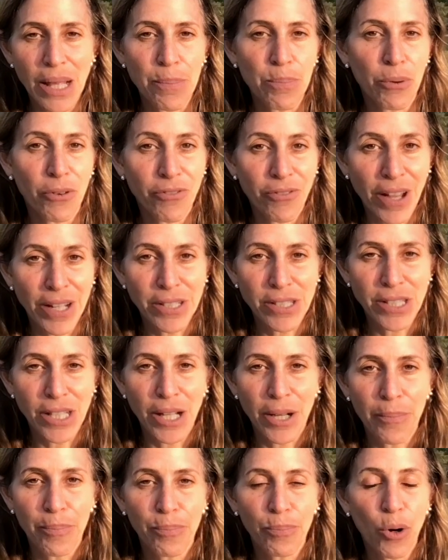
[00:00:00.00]
They prevent
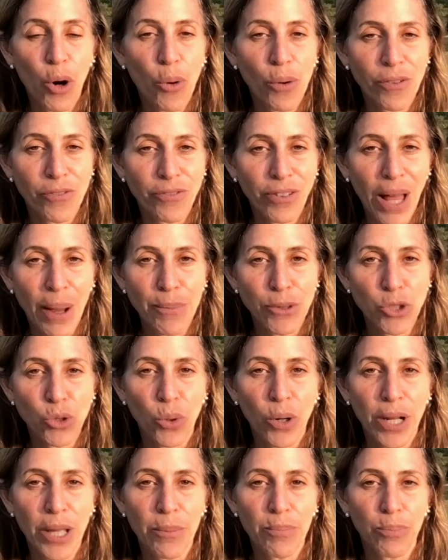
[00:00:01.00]

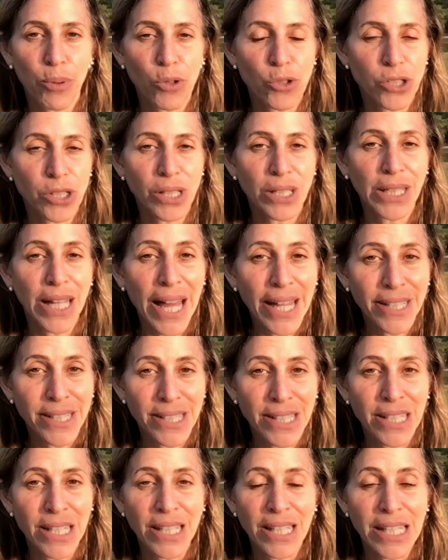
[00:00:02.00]
pro-inflammatory
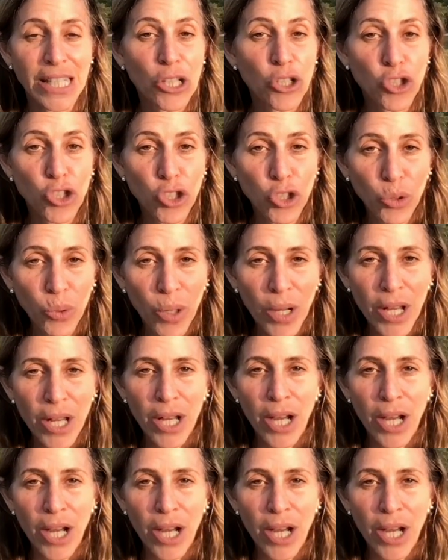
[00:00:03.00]
prostaglandin E2